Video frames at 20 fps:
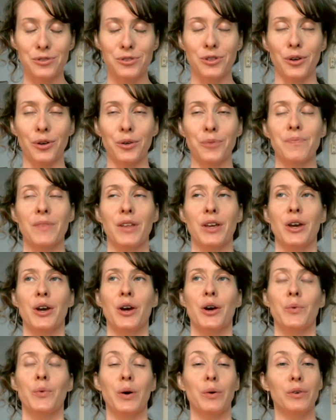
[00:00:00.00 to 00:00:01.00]
So
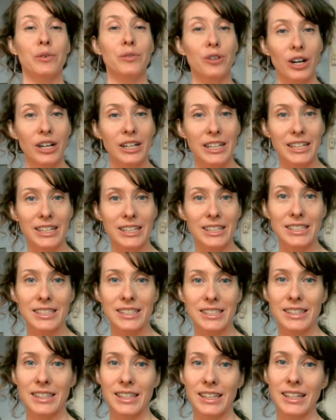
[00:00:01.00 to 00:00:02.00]
what we've got
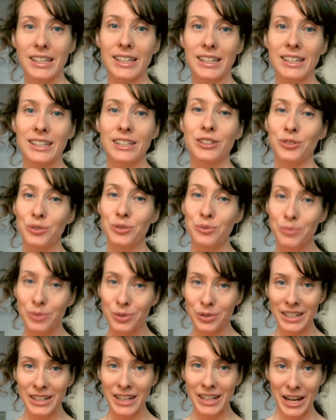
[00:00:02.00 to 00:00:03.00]
is the new
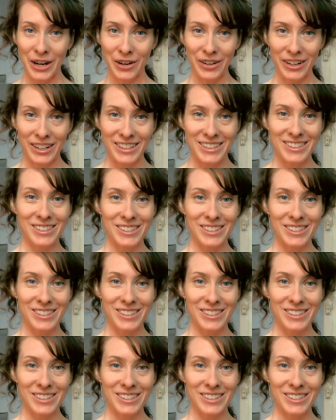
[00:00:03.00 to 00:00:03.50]
moon in Aries.